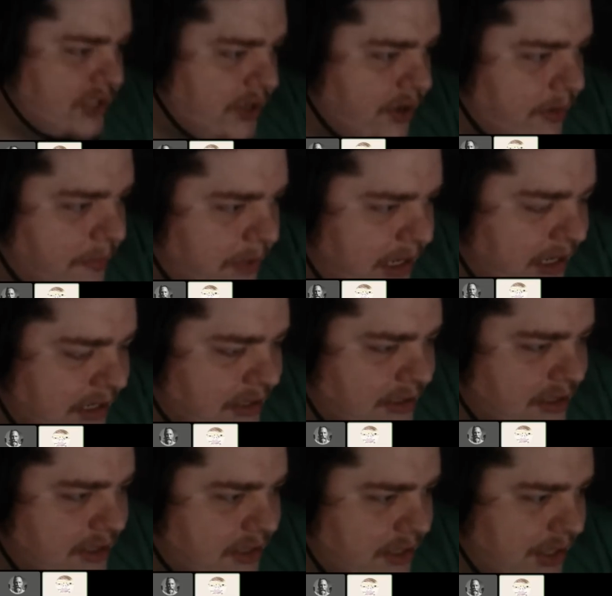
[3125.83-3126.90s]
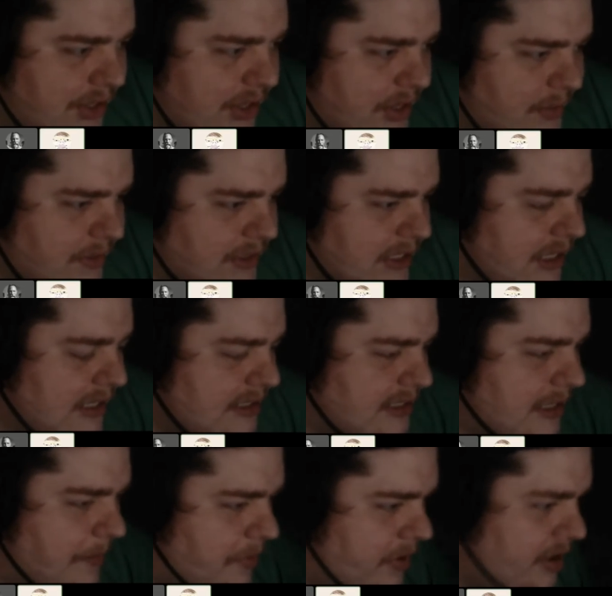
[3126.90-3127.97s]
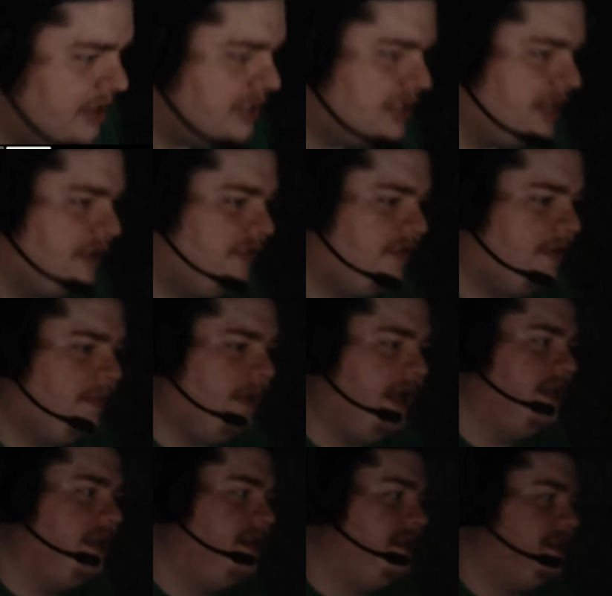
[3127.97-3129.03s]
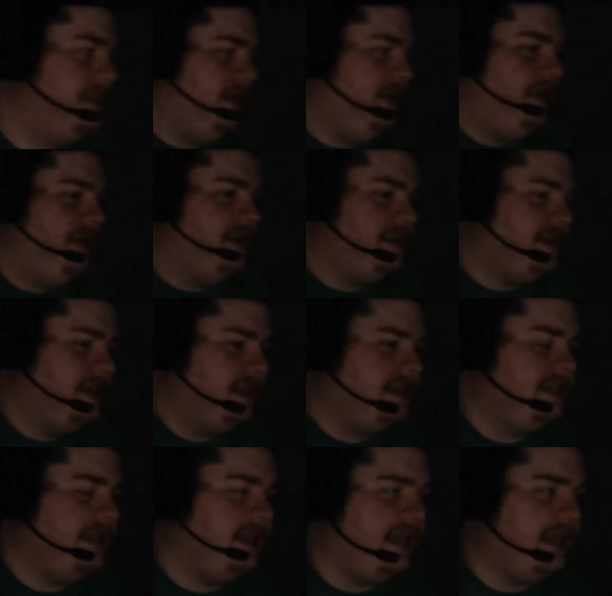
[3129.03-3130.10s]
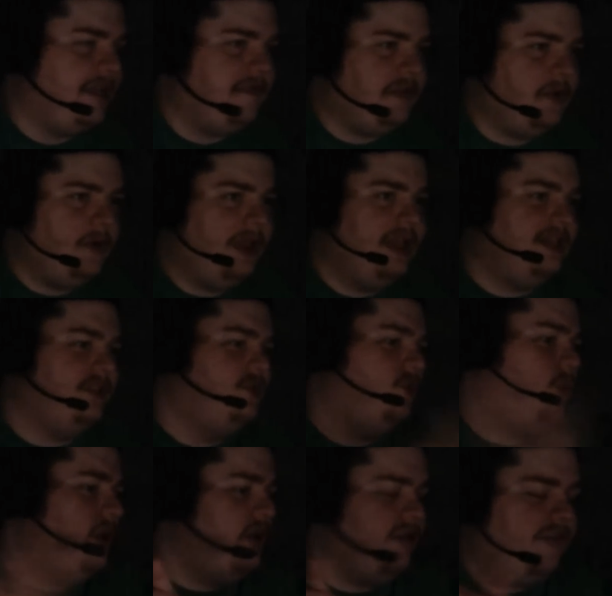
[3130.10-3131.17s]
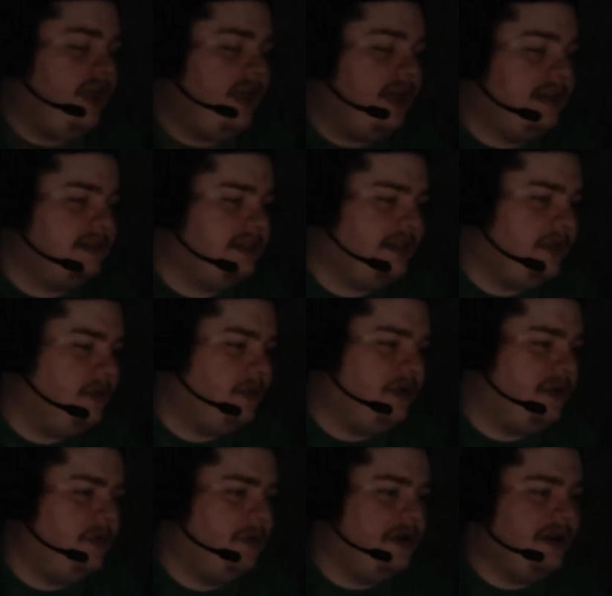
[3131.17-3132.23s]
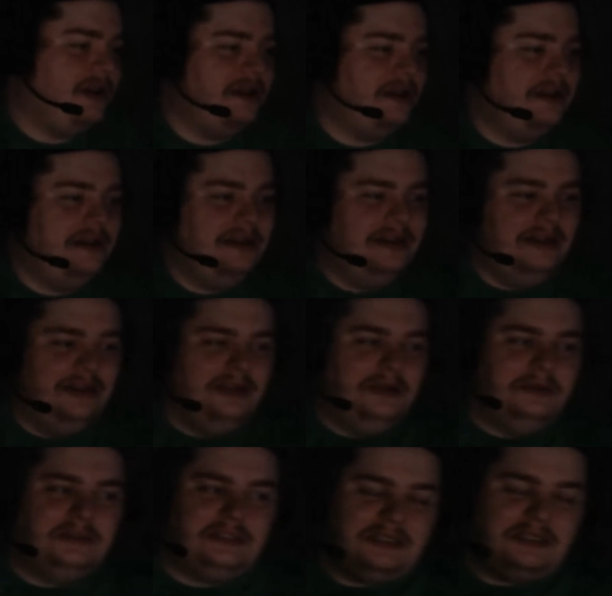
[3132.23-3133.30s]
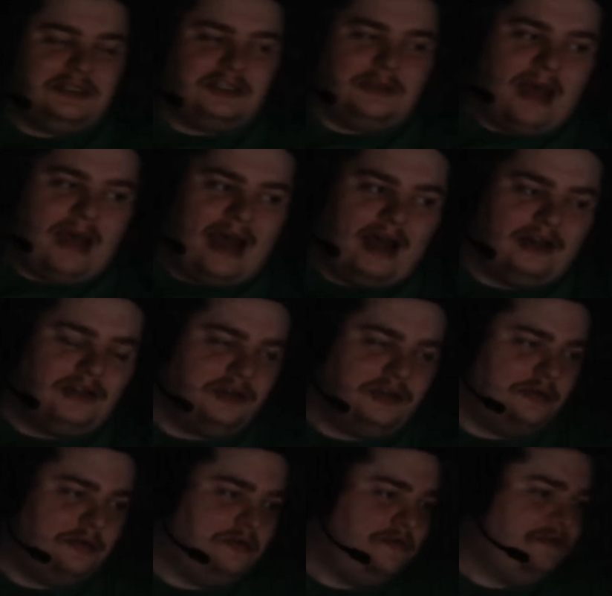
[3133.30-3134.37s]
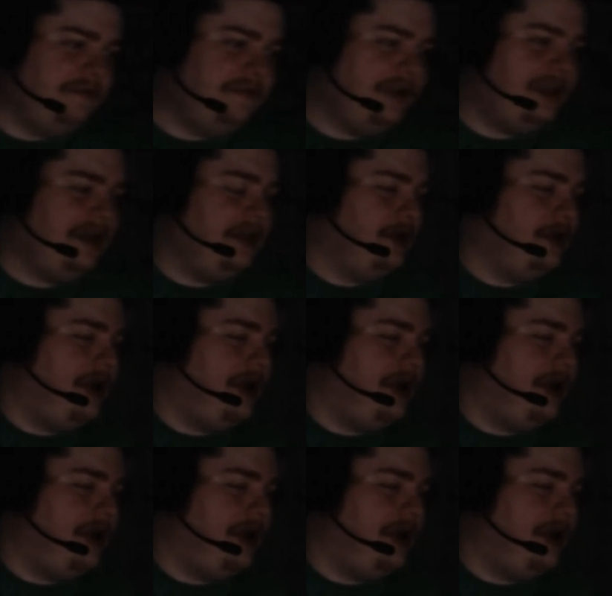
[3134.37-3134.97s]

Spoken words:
was good, because there was, like, a separation from, like, the seriousness, and then, like, if you want, like, this weird fantasy where you want to see some actor fight